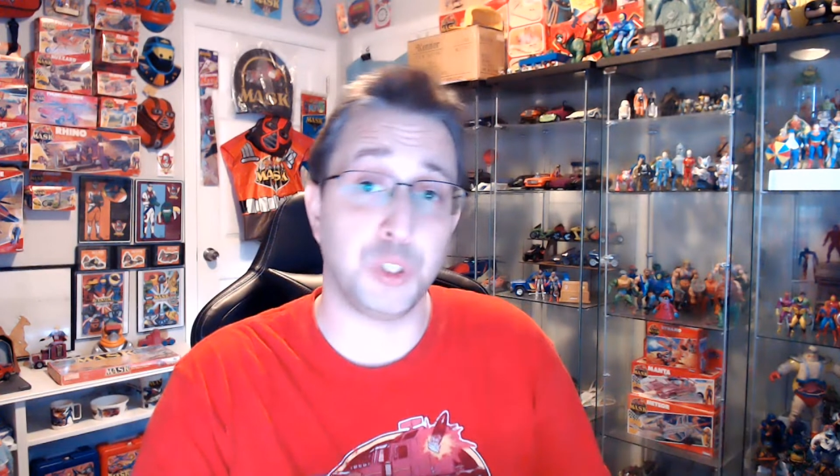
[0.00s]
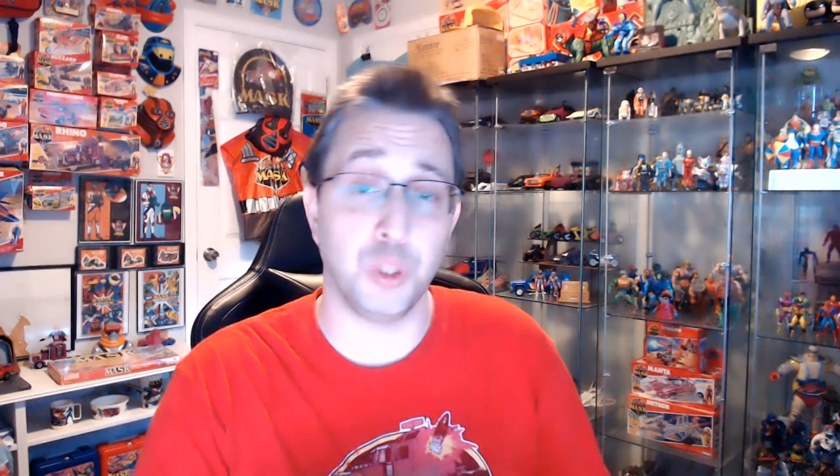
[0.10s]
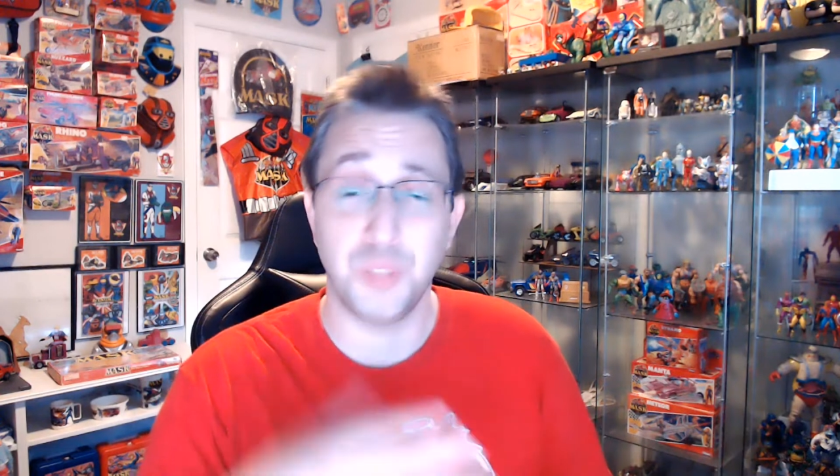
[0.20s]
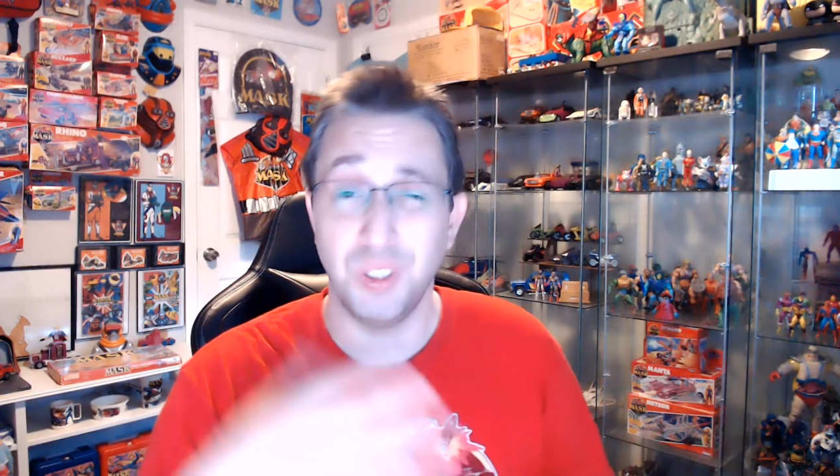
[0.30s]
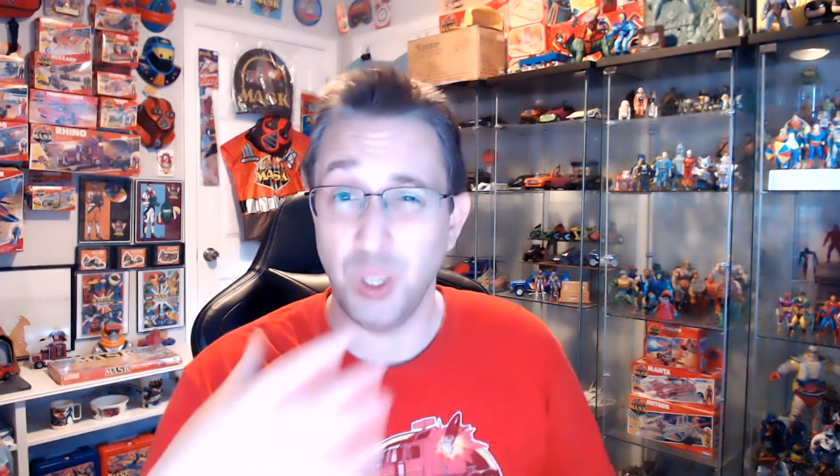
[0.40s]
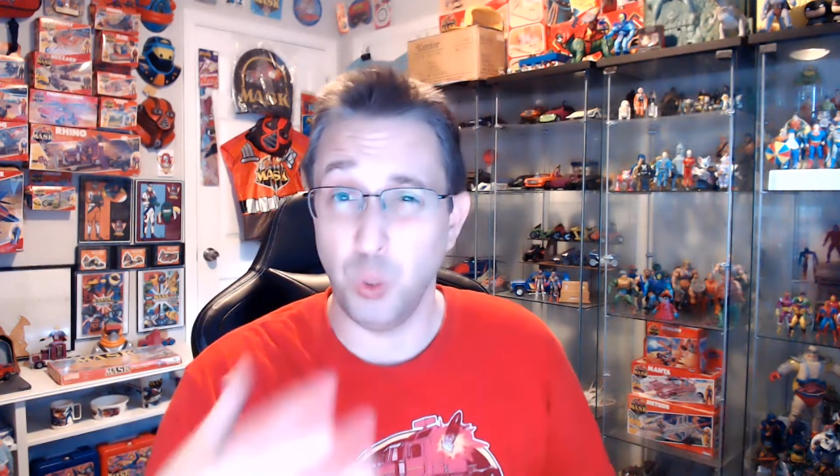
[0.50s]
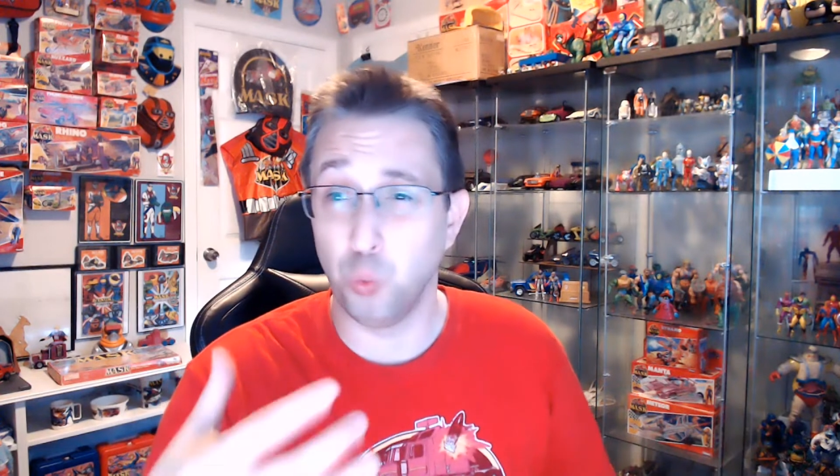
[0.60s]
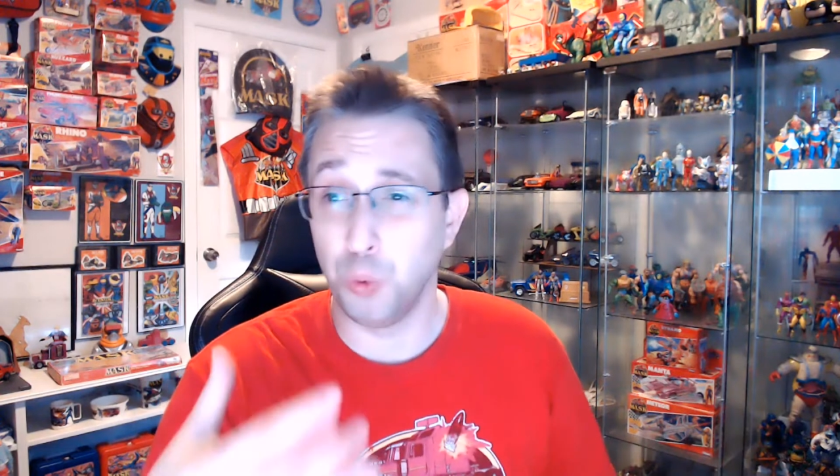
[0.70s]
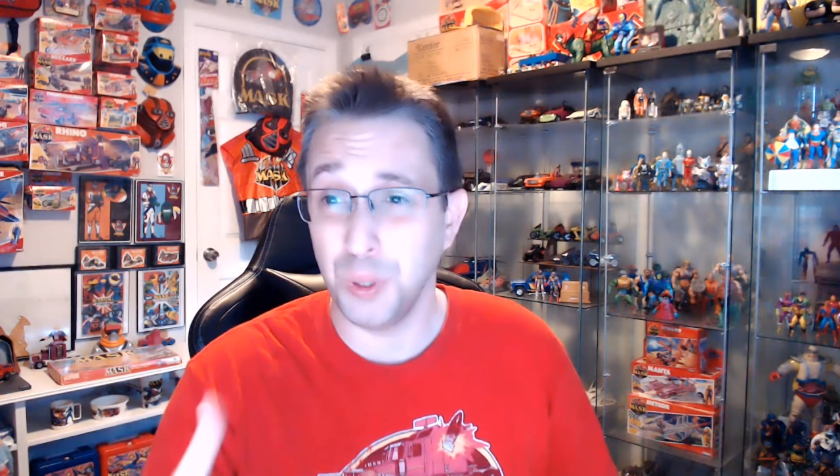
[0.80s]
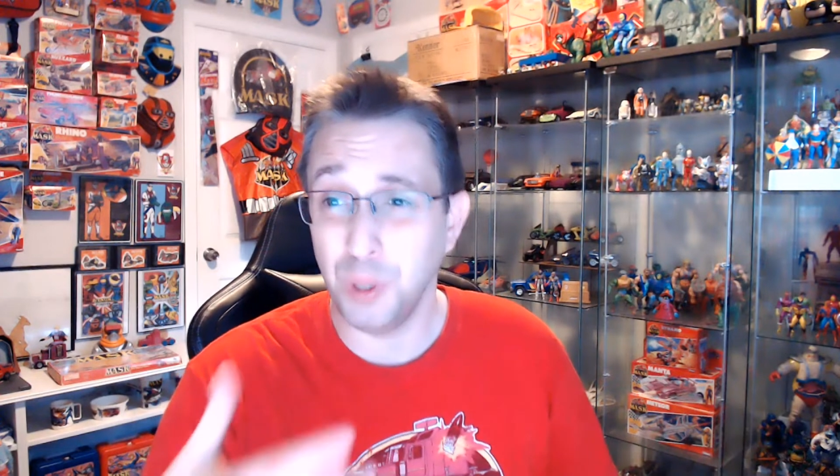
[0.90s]
something that you
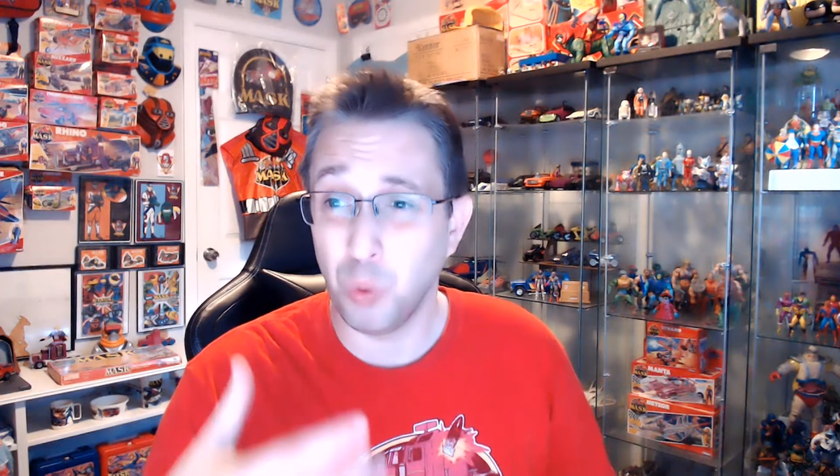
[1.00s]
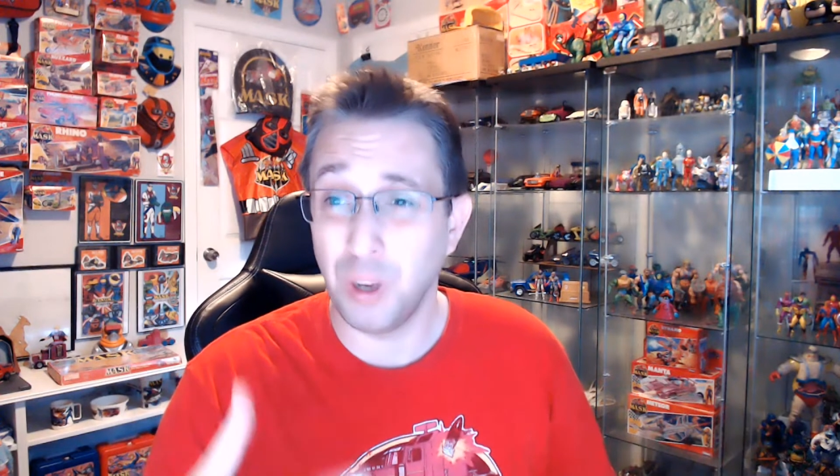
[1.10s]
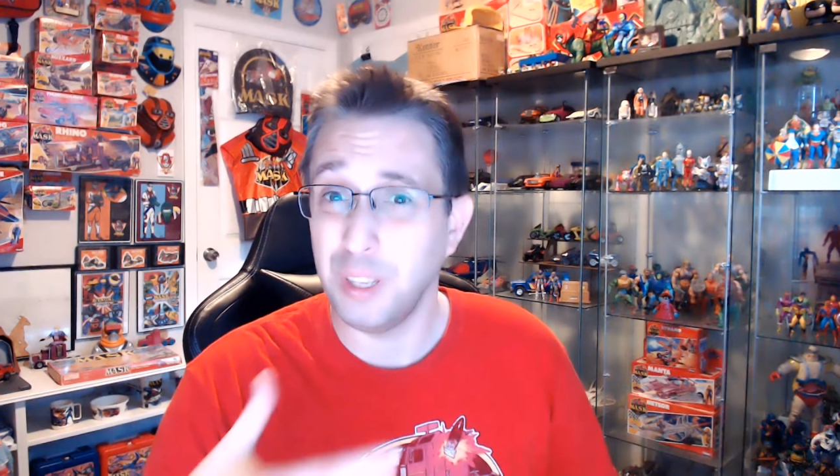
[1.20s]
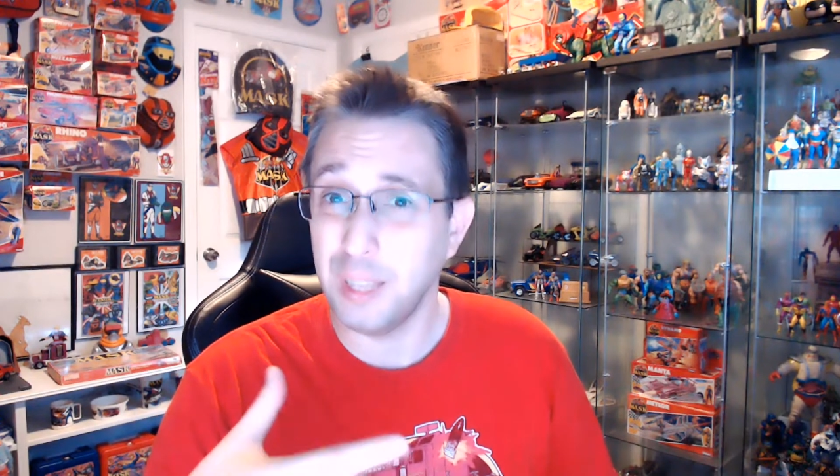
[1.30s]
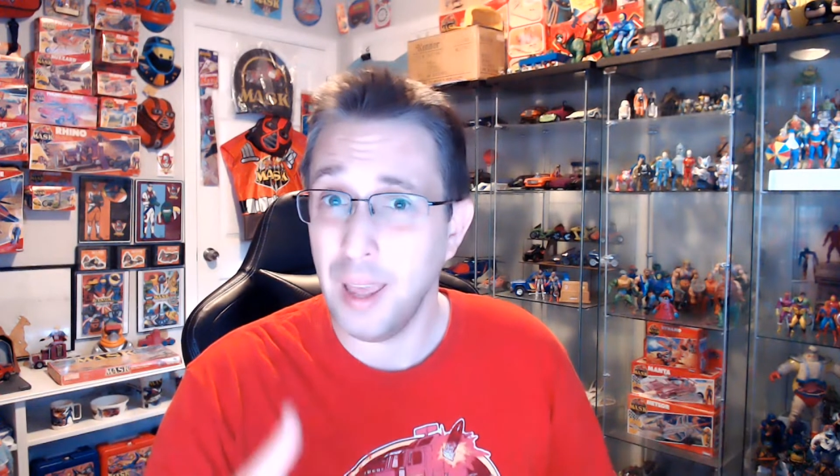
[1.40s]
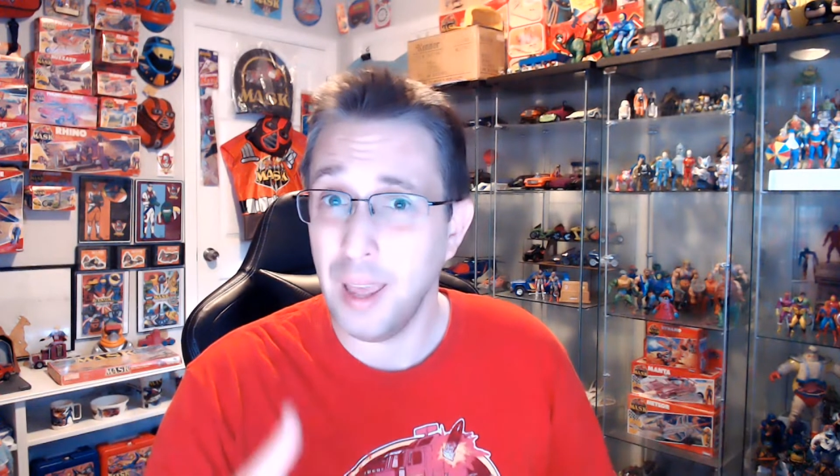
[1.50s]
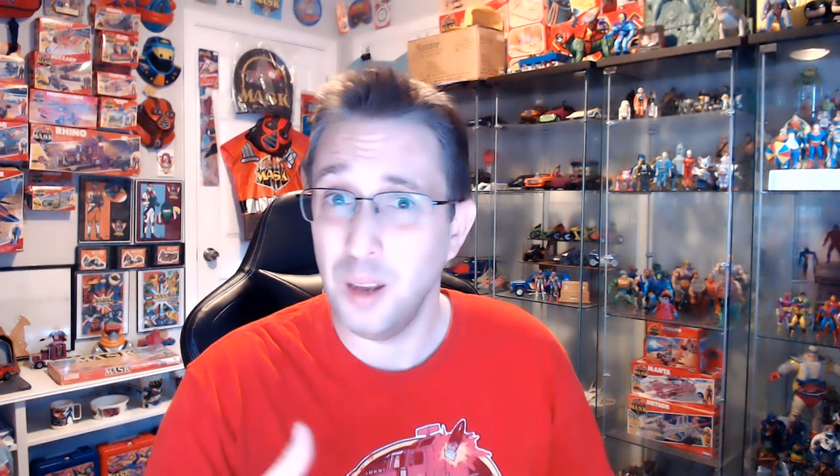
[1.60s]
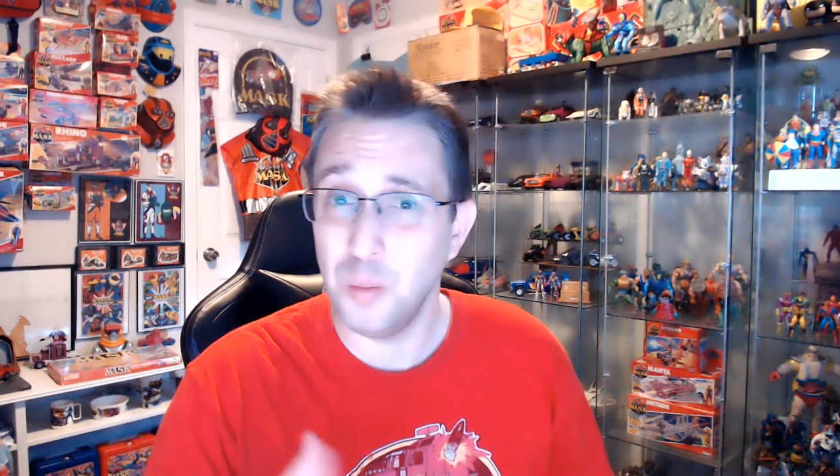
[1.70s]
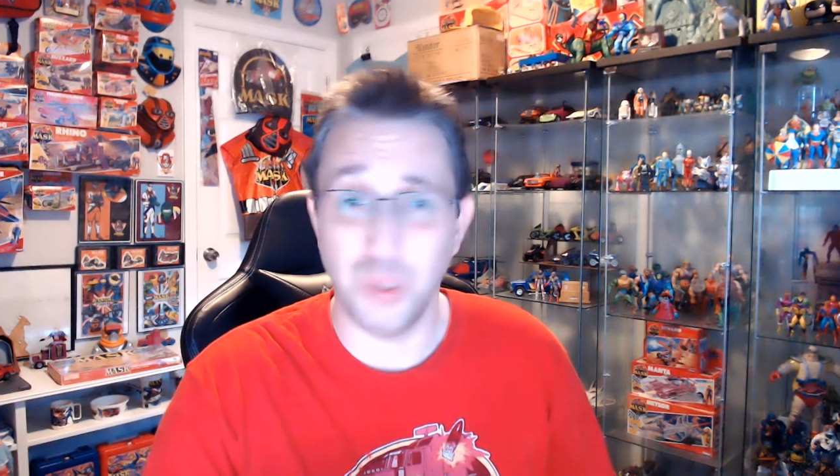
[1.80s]
really wanted to get,